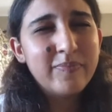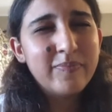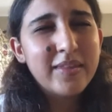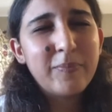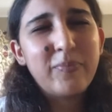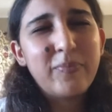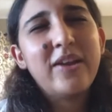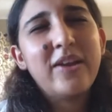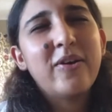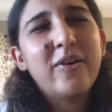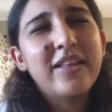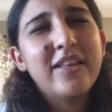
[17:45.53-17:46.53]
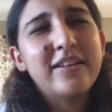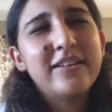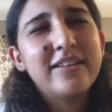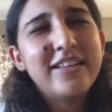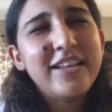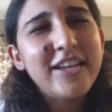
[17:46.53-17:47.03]
I pray, Lord, that
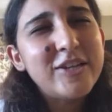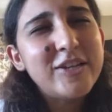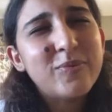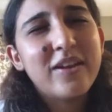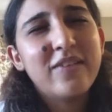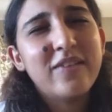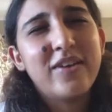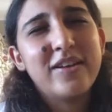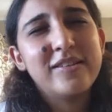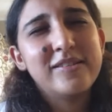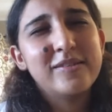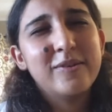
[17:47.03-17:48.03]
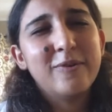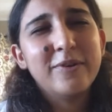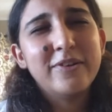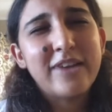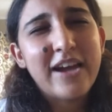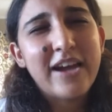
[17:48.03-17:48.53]
each one of us
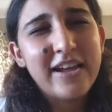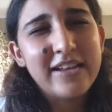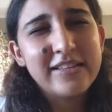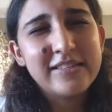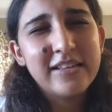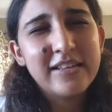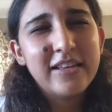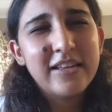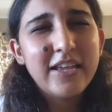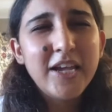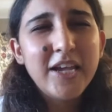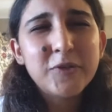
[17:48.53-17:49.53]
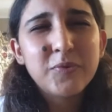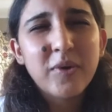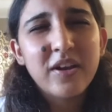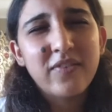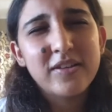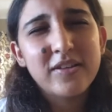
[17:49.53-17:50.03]
will rise. Each one
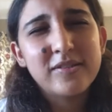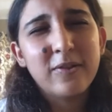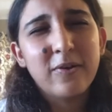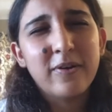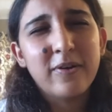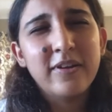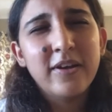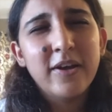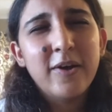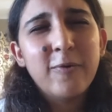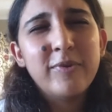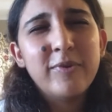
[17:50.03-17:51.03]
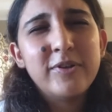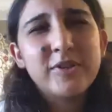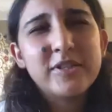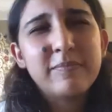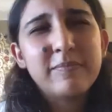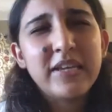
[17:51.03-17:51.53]
of us, Lord, will
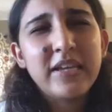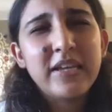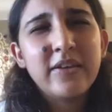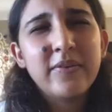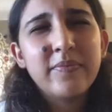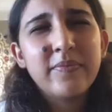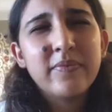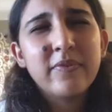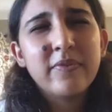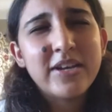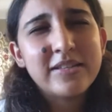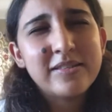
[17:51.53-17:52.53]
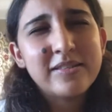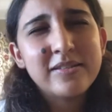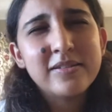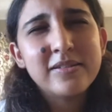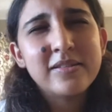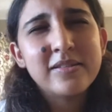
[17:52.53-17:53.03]
just be
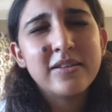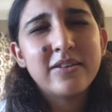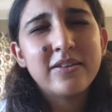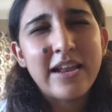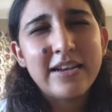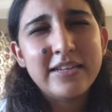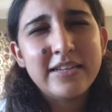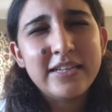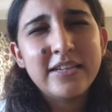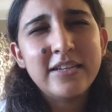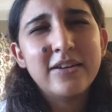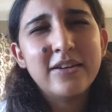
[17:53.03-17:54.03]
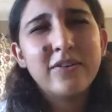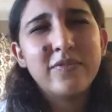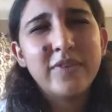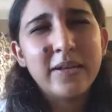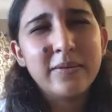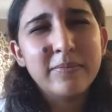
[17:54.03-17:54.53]
vessels ready,
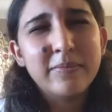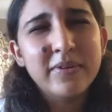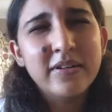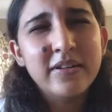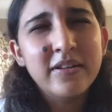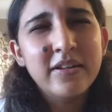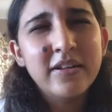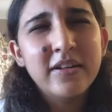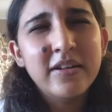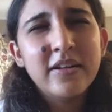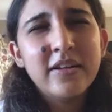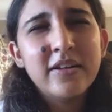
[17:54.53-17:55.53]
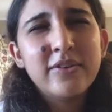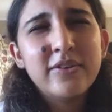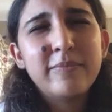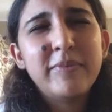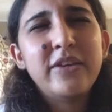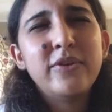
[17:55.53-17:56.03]
available to
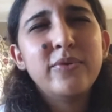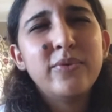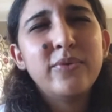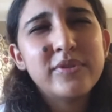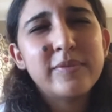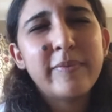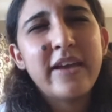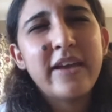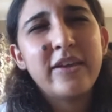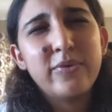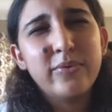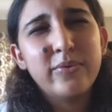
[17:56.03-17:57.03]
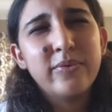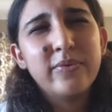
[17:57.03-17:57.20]
be used by you